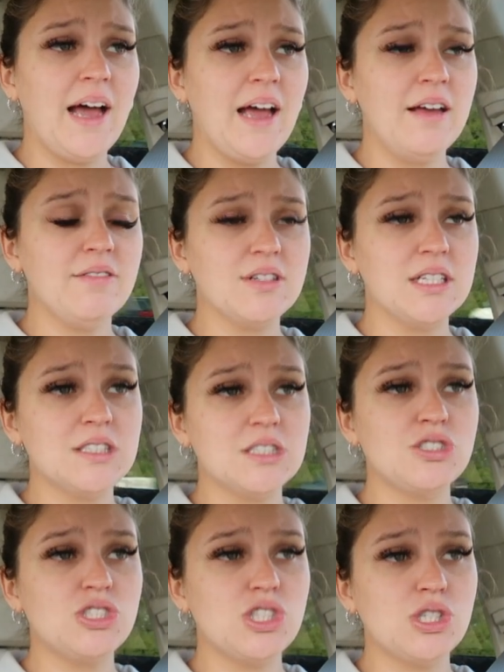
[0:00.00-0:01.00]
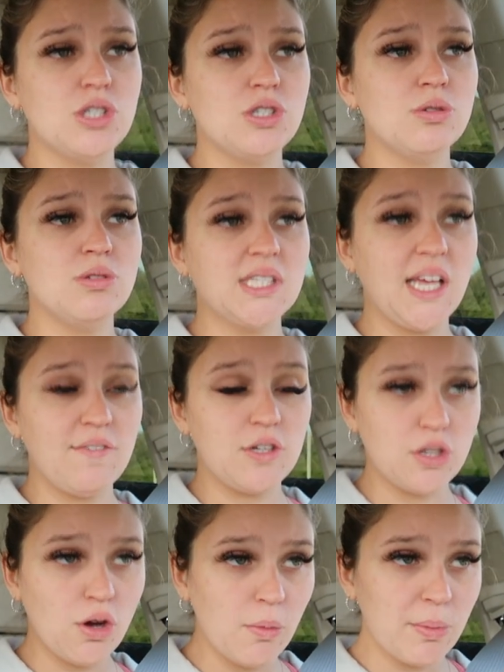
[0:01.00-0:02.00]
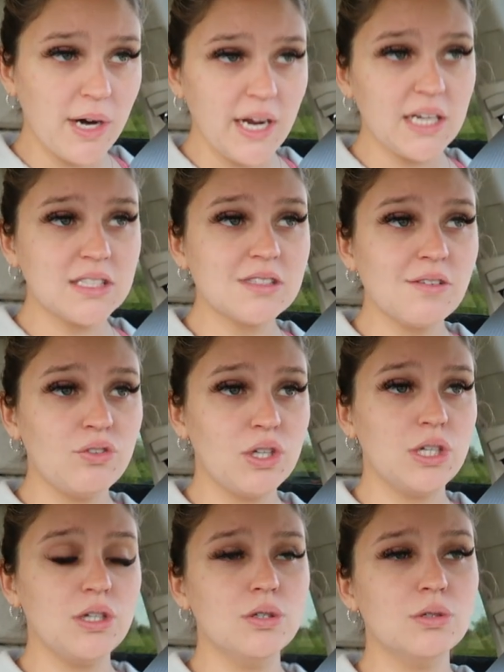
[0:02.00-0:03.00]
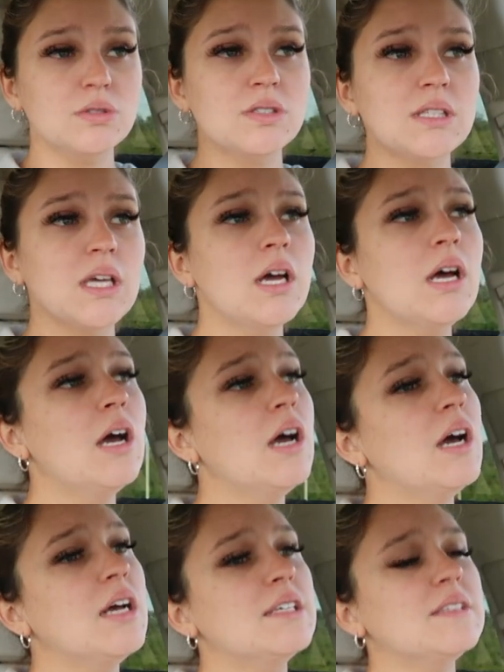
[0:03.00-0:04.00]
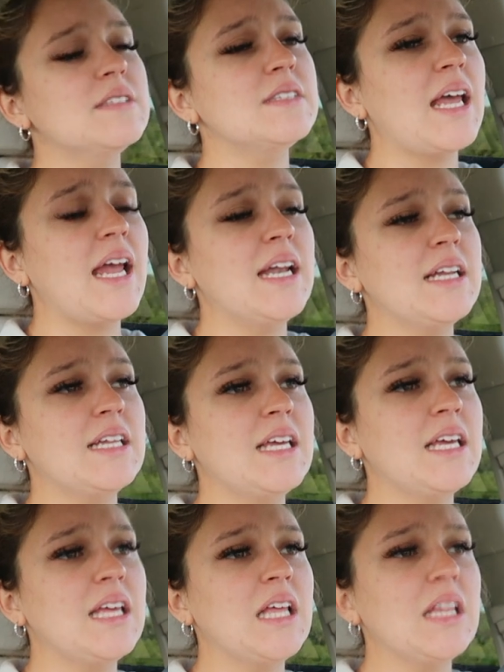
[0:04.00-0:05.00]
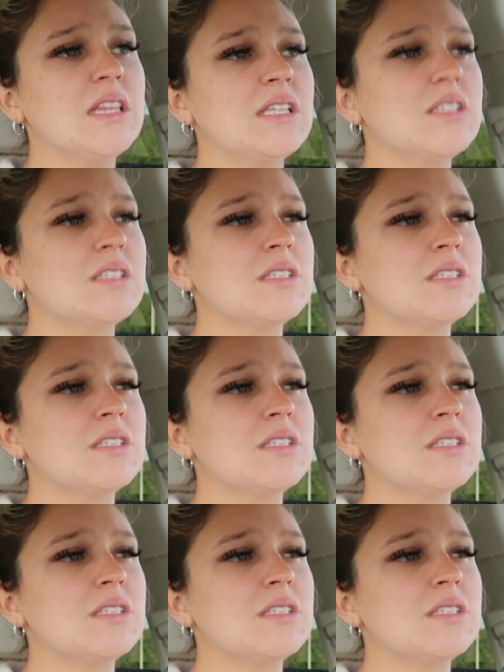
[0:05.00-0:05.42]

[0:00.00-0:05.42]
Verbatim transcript: I've listened to David Dobrik's Views, Zane and Heath